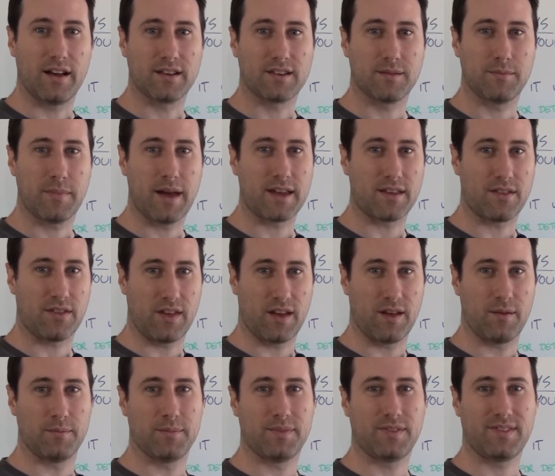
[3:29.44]
to make
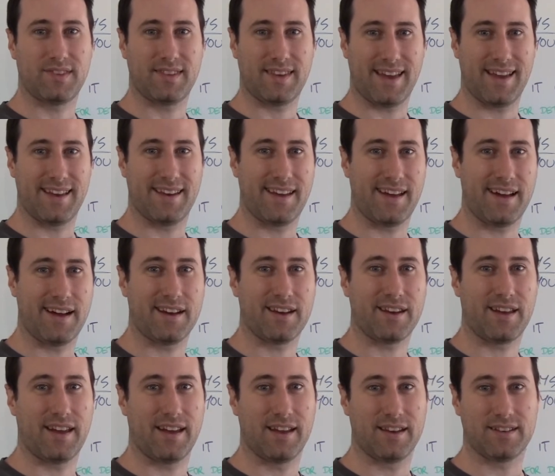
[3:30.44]
them stand
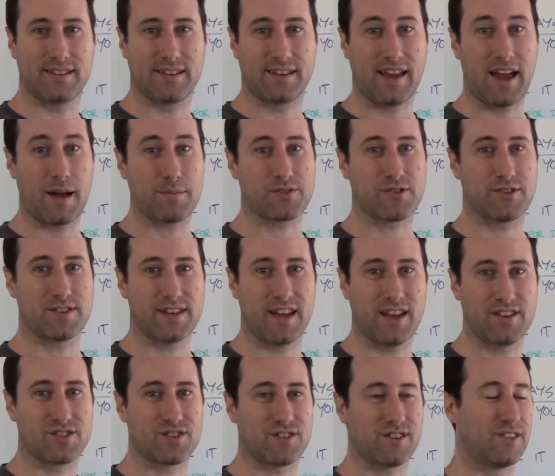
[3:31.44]
out and to capture
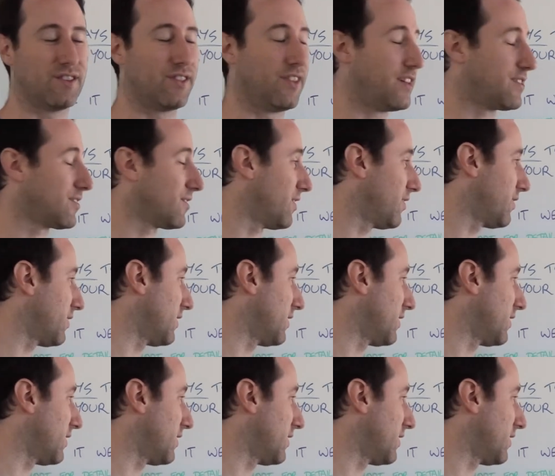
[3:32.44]
attention and that sort of